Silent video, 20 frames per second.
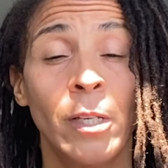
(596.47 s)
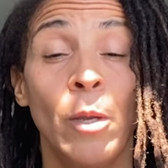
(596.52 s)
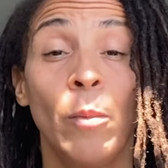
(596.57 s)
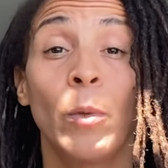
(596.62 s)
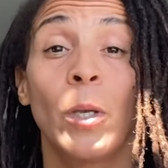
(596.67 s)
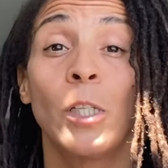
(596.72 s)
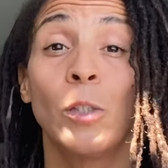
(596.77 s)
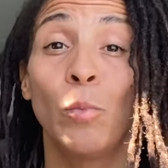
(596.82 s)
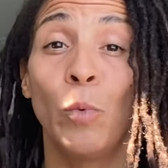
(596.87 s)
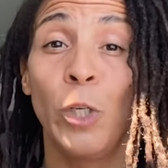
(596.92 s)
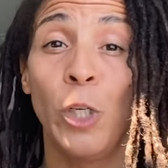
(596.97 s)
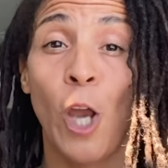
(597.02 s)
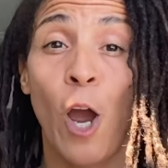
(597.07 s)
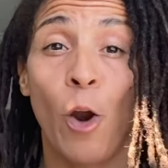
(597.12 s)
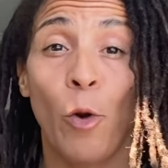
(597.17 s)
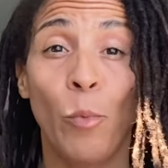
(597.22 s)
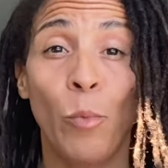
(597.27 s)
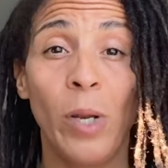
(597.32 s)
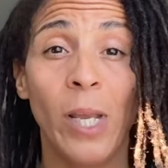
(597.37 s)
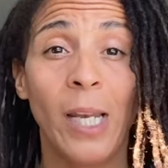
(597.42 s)
Because when
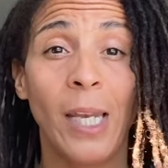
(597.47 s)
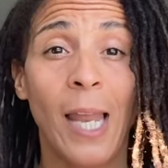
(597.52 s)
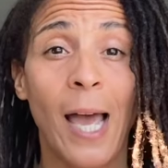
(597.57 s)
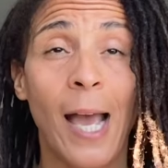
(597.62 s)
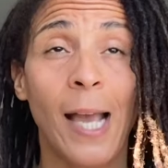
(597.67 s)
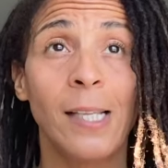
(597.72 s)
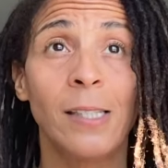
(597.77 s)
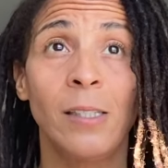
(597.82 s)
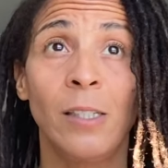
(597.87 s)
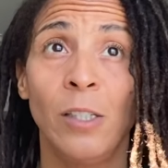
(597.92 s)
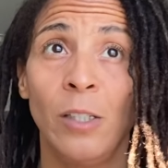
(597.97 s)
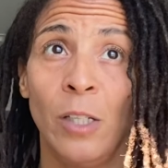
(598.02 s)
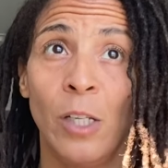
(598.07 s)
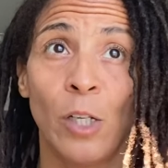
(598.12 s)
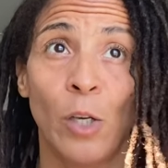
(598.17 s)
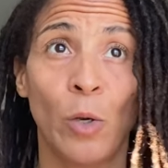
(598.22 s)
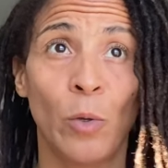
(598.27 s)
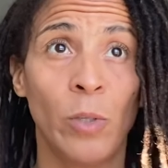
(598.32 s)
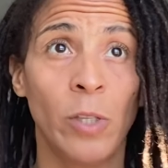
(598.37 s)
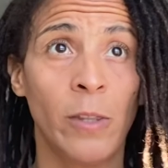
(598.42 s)
y'all realize, you
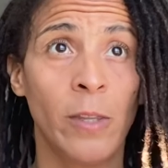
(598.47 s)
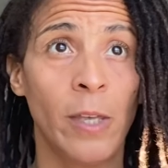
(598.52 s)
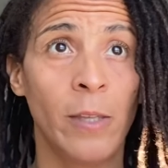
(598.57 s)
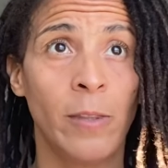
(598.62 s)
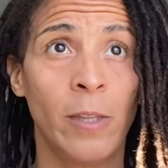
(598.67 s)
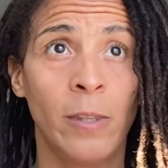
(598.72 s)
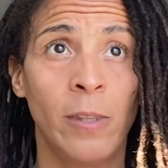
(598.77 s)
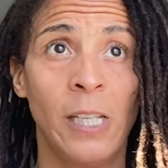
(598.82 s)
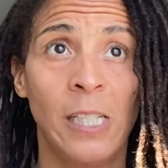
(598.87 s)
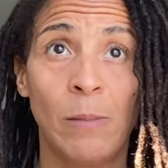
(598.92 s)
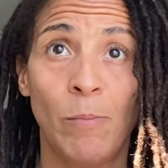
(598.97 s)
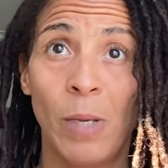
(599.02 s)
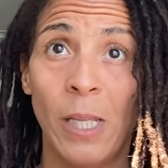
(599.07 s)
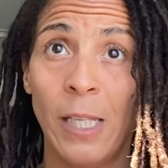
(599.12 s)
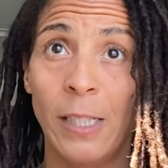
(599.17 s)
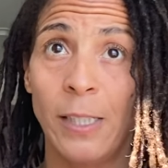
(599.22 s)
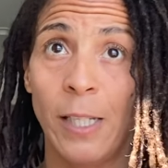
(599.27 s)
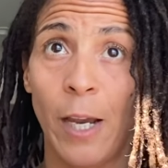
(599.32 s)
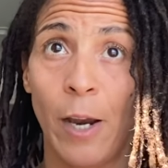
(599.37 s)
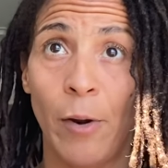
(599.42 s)
know, that, that these
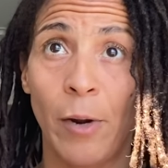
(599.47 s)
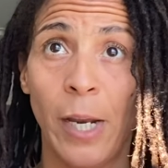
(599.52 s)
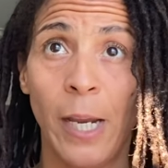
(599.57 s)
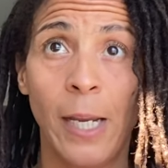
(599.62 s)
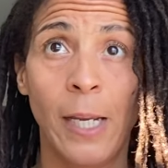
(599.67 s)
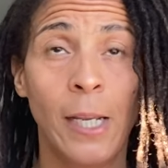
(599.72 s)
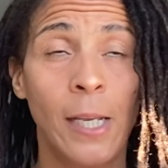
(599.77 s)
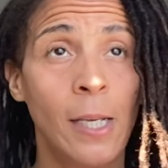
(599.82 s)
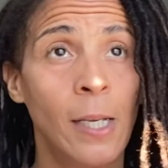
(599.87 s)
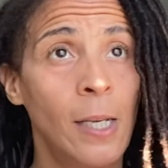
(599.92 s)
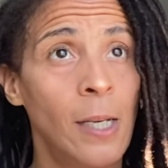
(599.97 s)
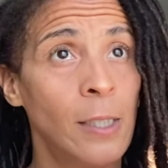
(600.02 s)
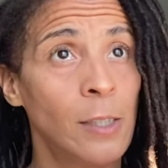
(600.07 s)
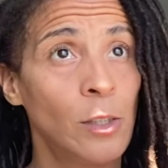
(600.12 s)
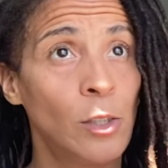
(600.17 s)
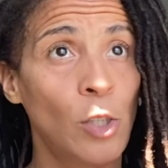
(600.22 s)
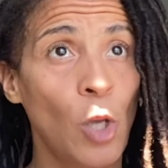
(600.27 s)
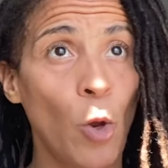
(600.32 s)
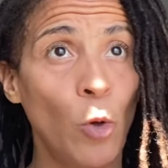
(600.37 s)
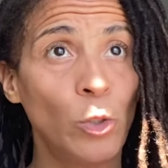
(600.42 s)
military
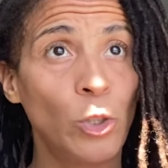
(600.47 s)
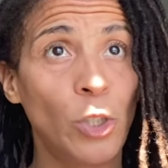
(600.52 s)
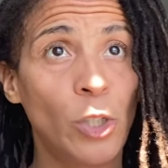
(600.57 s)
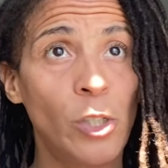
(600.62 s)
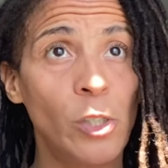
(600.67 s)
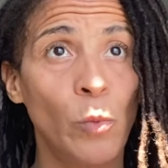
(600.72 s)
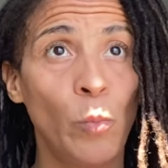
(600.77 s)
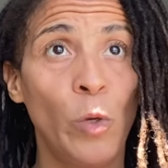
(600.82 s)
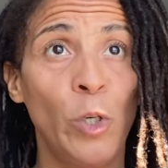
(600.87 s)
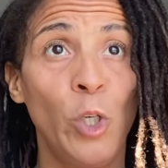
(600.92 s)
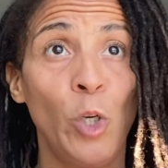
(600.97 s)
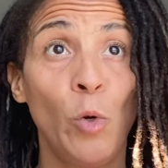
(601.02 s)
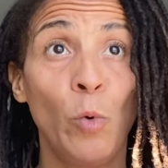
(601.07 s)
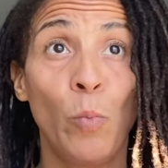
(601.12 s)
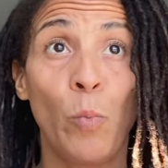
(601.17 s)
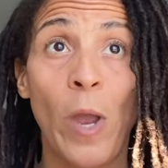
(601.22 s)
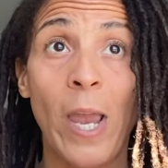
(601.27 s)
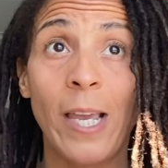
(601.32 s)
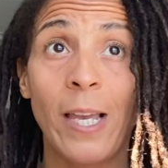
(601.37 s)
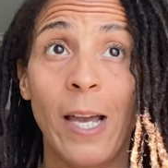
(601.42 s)
soldiers, when you
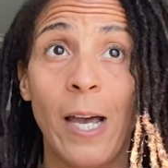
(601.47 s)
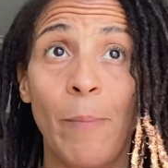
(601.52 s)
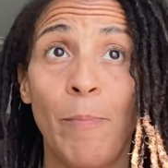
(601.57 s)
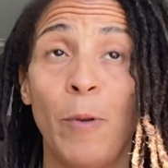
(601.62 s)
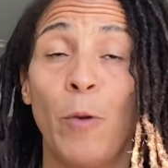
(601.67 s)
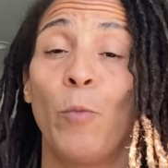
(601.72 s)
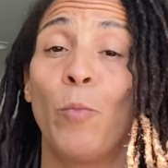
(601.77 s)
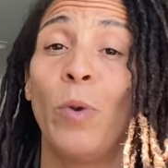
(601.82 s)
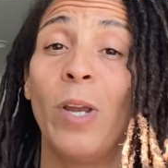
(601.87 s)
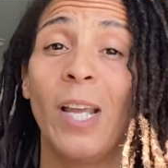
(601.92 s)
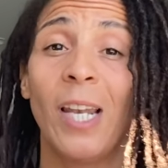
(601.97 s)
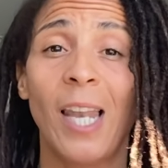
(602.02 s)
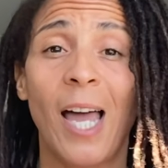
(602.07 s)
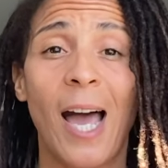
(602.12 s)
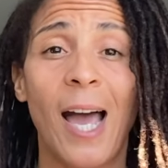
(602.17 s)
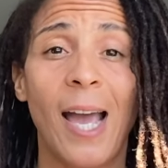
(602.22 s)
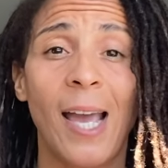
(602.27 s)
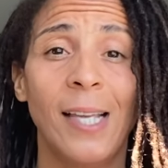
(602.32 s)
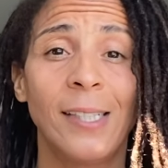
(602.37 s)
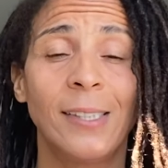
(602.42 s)
wake up and
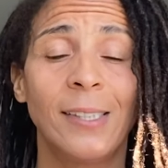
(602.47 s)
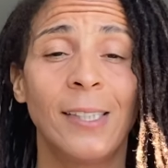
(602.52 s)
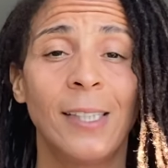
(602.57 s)
realize